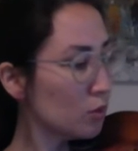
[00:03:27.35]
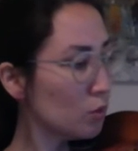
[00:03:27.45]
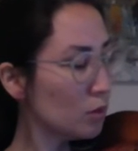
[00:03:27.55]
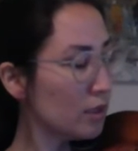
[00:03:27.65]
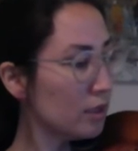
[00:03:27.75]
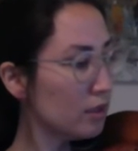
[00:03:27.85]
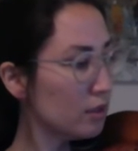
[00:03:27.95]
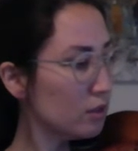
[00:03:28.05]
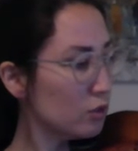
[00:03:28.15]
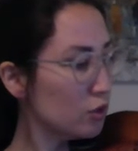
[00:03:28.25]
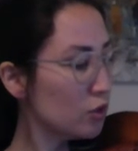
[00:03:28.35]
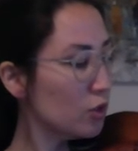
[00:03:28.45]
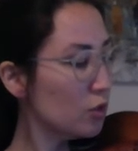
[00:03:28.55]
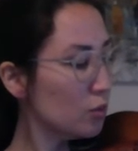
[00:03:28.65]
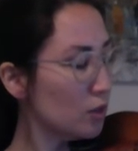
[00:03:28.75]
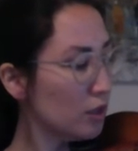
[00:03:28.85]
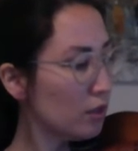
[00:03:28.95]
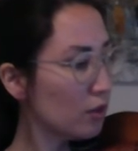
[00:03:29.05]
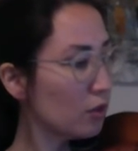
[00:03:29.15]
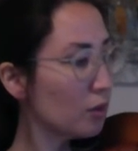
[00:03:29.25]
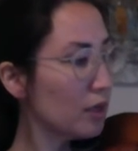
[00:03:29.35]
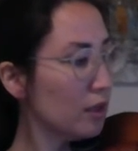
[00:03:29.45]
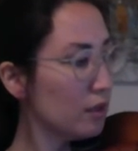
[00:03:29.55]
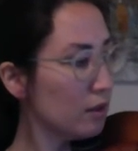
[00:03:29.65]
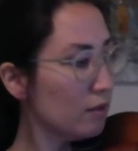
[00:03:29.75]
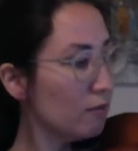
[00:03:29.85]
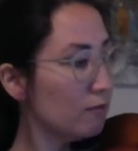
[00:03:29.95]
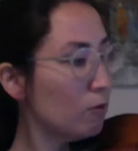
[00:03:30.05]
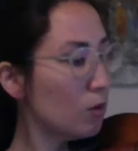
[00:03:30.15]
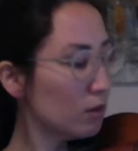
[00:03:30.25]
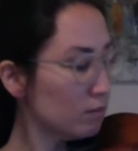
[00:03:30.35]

1, 2, 3, 4.